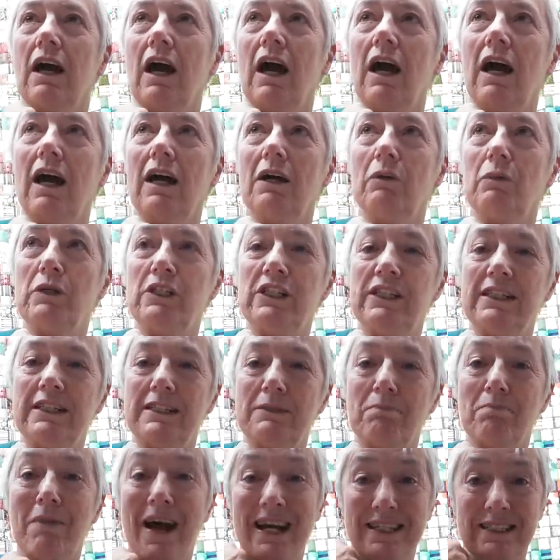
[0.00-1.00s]
uh, which
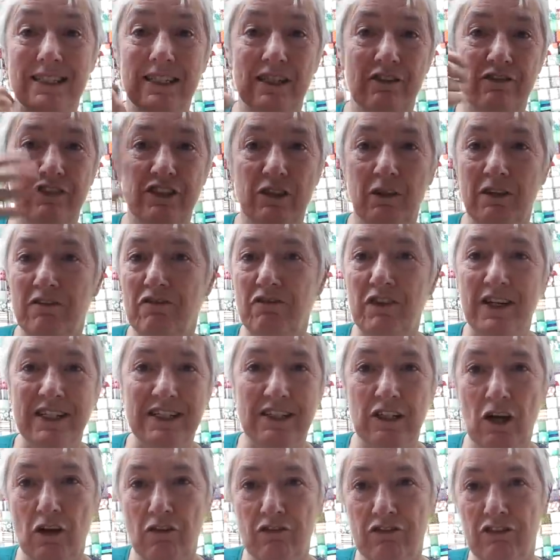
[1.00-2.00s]
is massive. So it
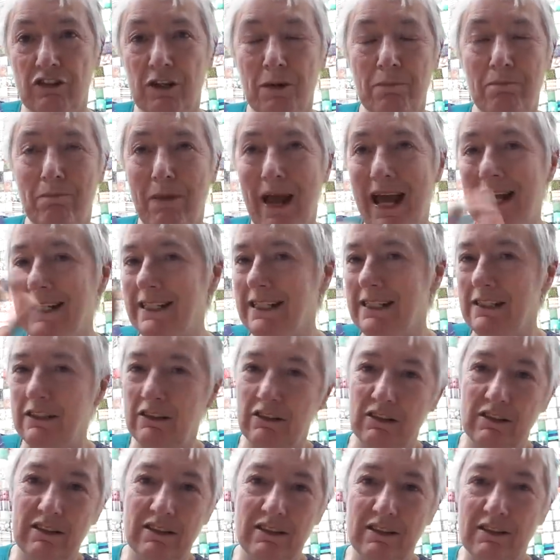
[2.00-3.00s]
fits over a bed, it
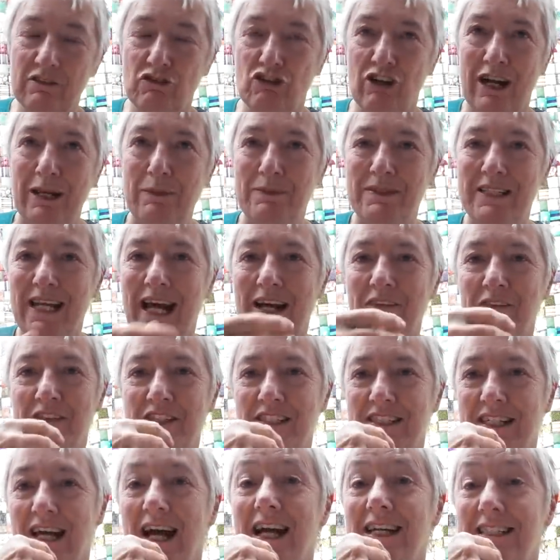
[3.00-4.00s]
drapes down
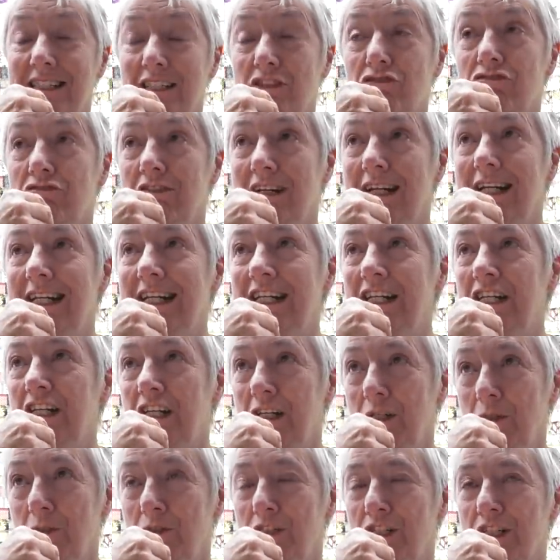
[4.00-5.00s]
the side, it's really
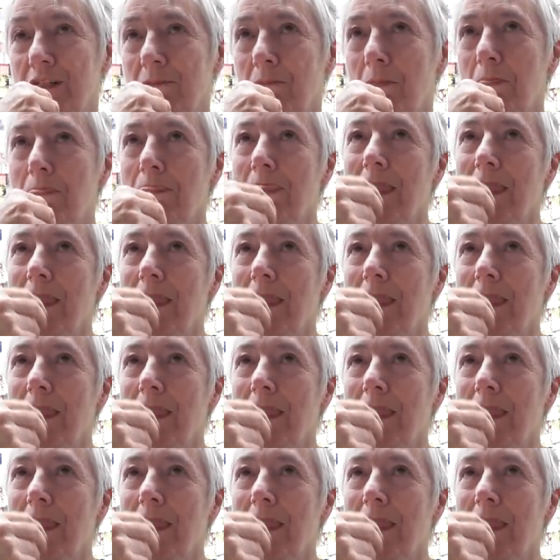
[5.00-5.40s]
huge.